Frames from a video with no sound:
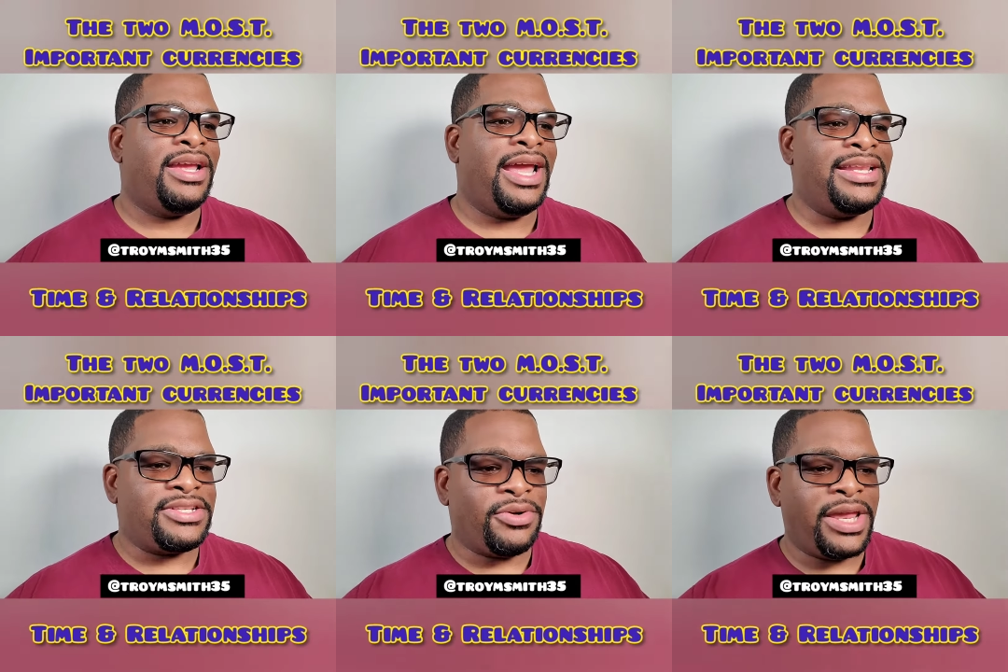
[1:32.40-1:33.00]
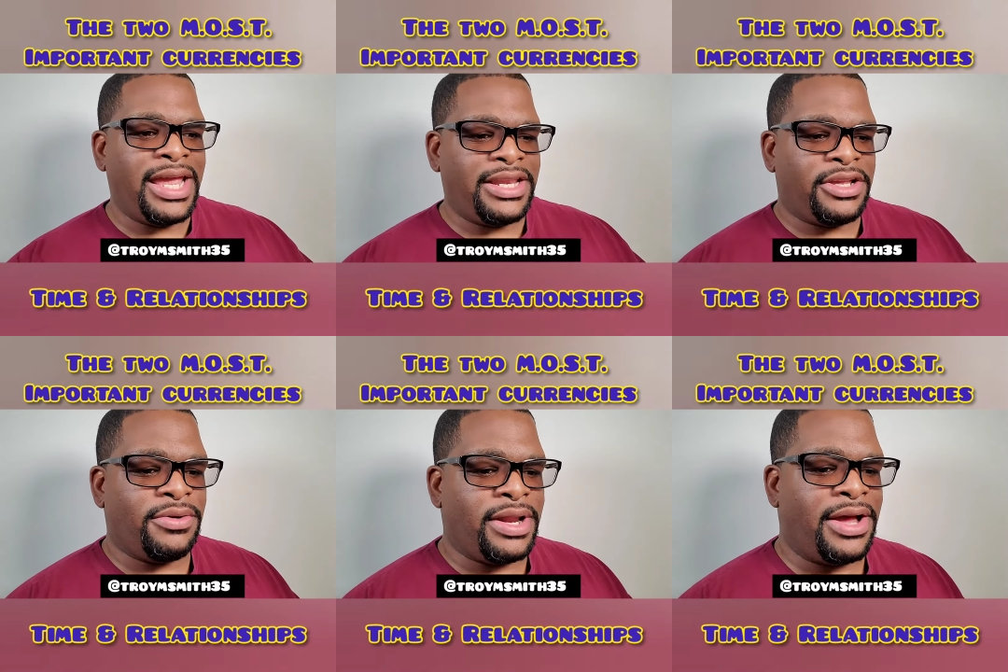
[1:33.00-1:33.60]
And so he had to
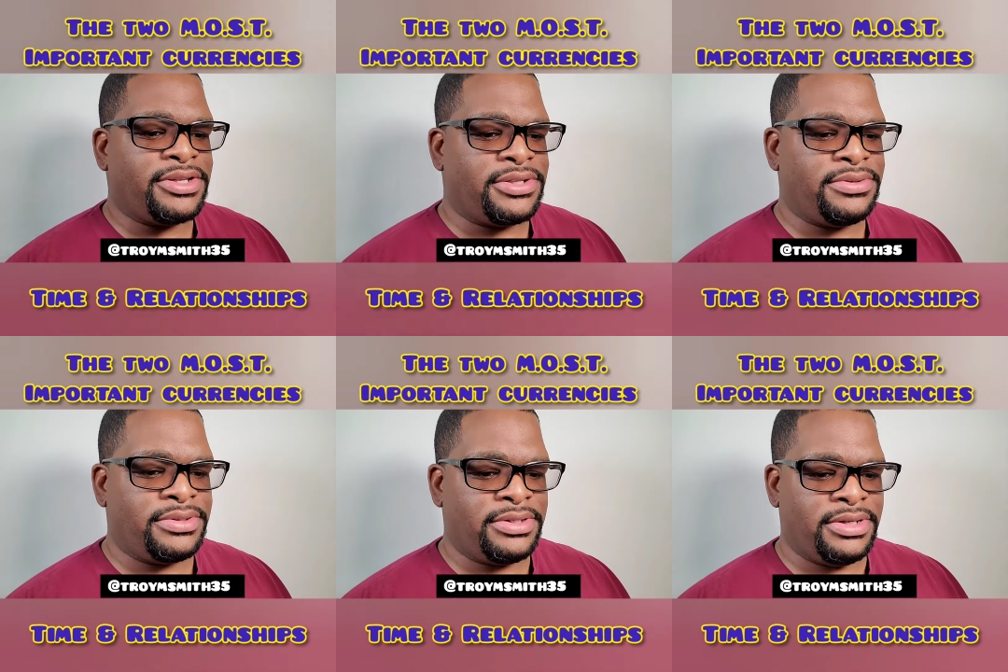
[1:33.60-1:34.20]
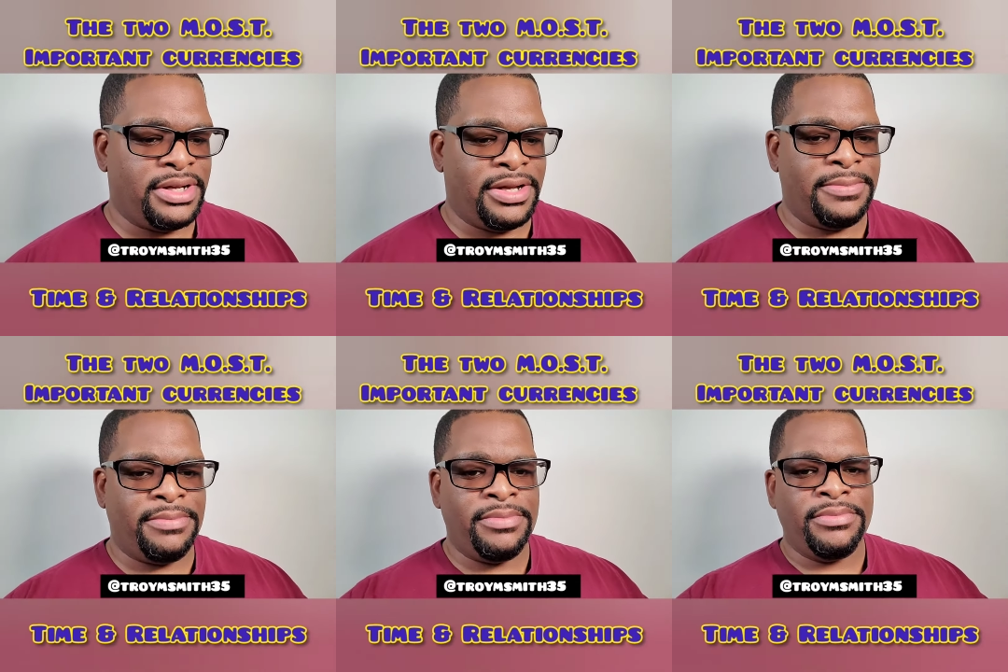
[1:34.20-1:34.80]
go down to
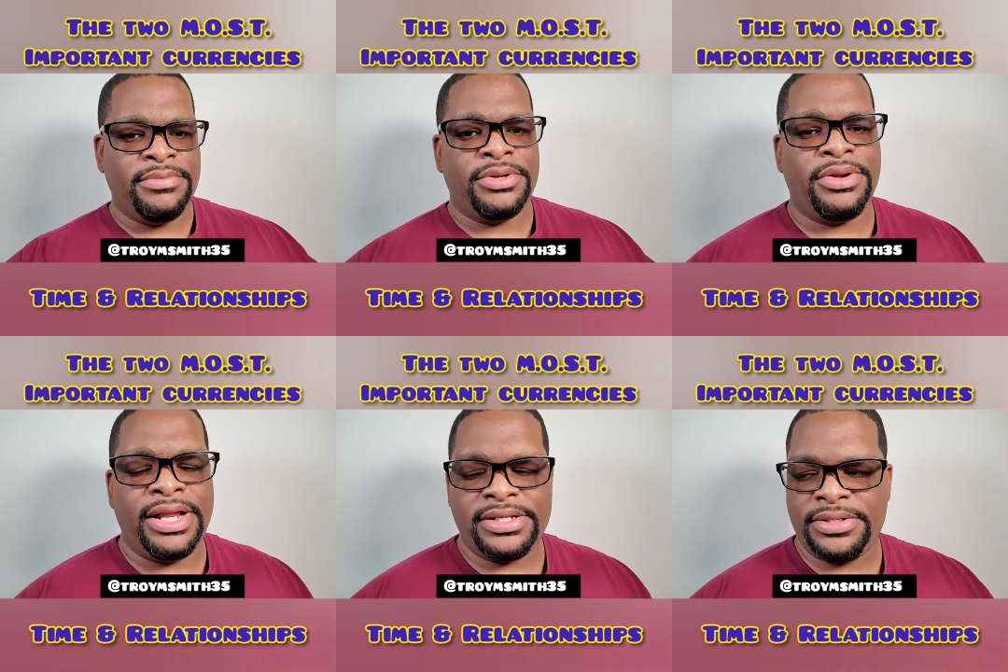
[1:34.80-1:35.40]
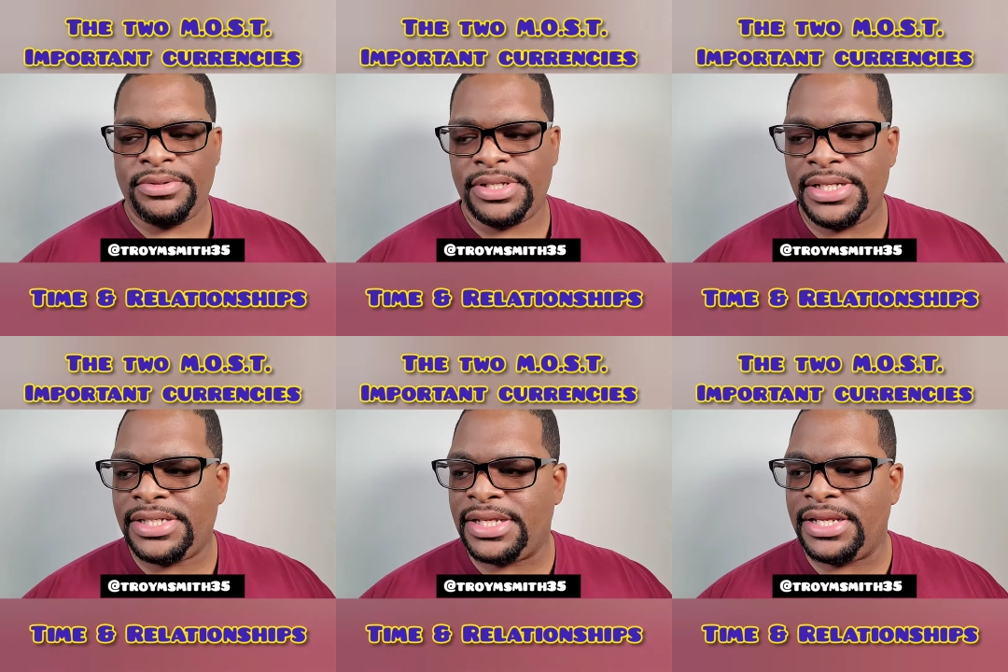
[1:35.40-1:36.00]
um, go down to
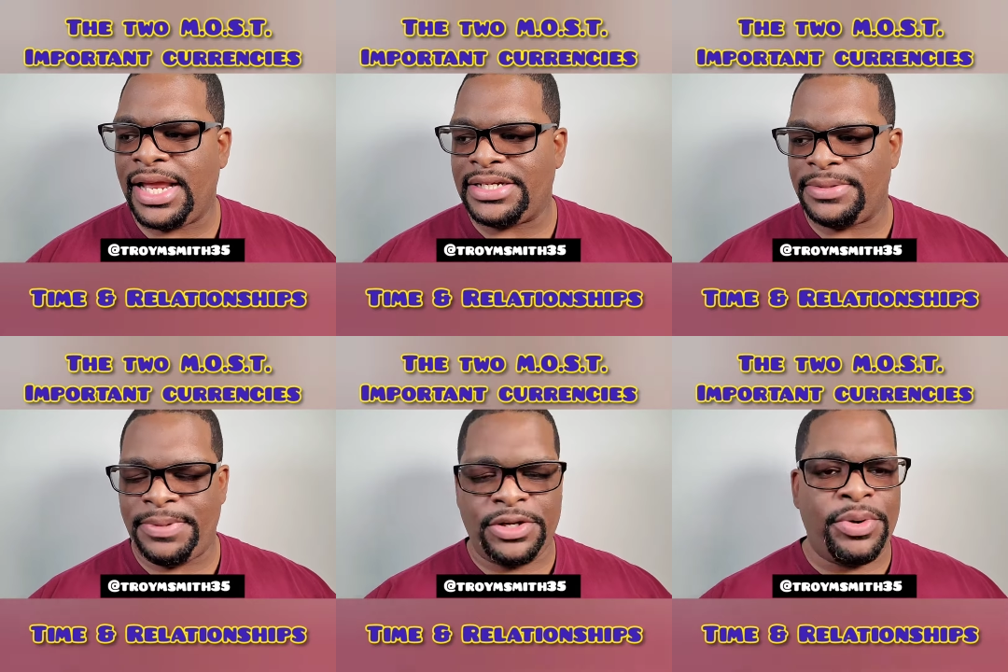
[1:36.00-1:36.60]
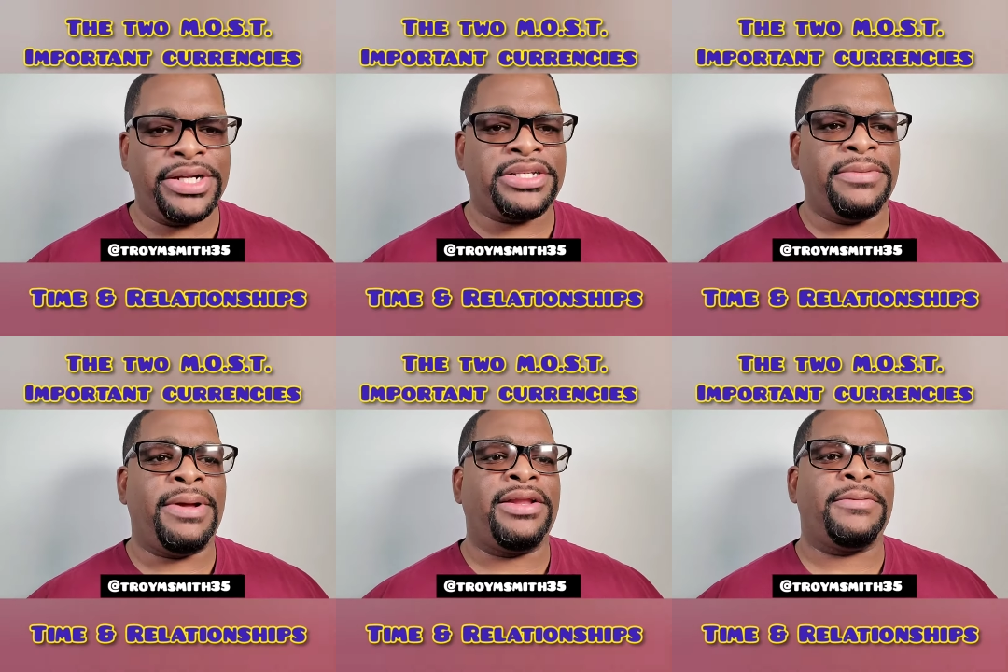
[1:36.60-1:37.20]
DC and actually be questioned
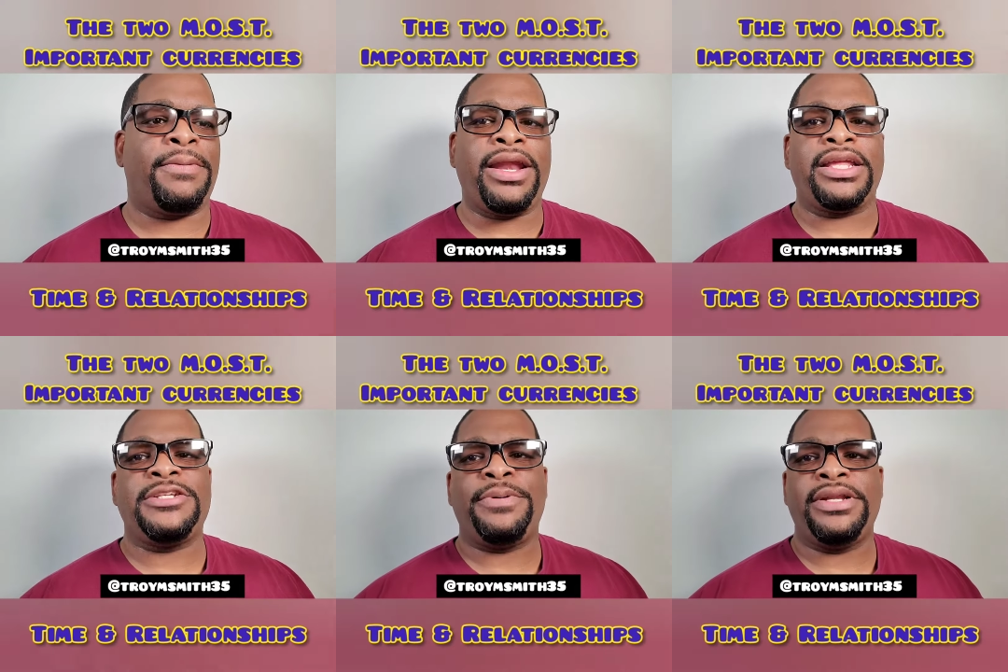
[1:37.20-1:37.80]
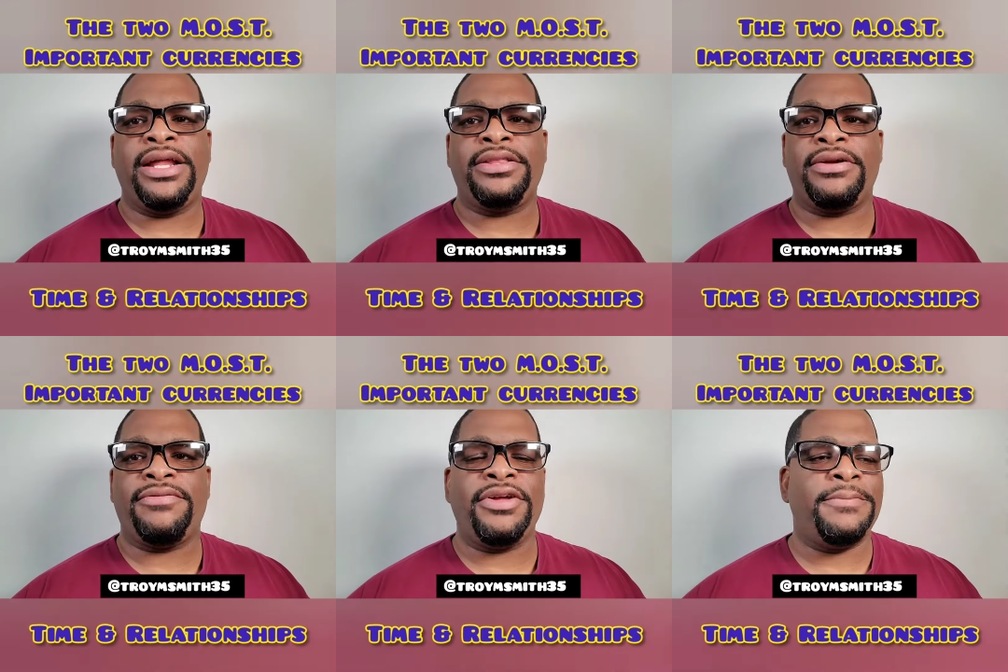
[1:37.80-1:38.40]
about the product he's putting out
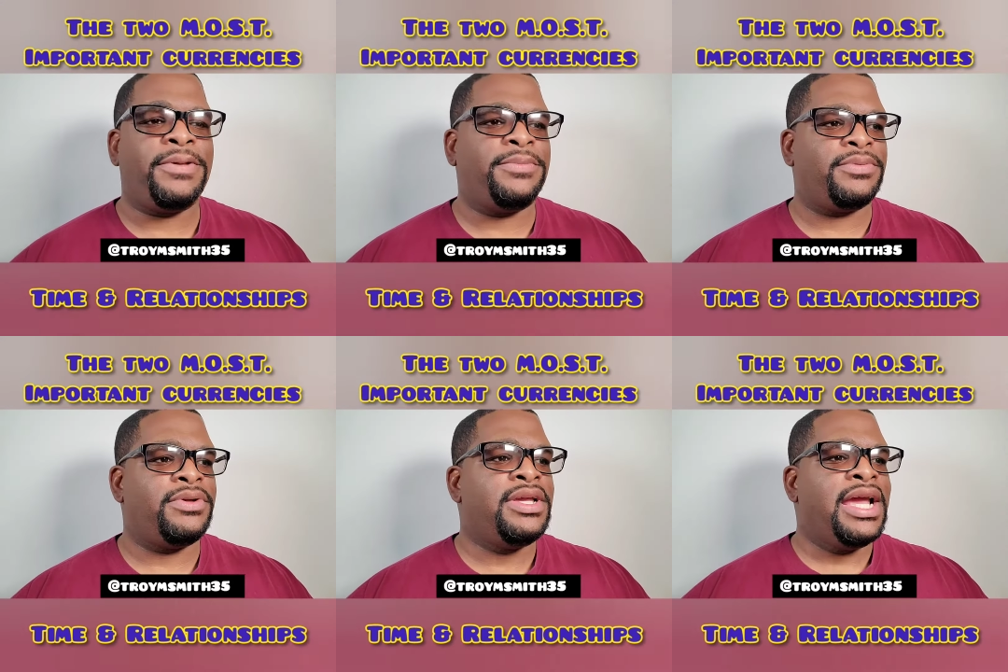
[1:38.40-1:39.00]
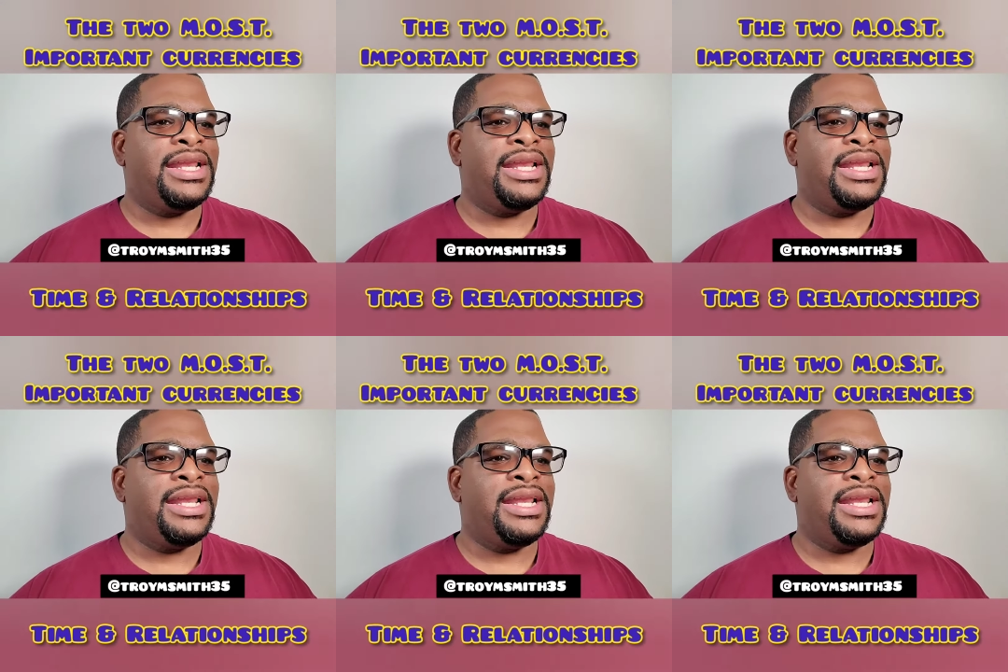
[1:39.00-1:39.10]
there in front of people.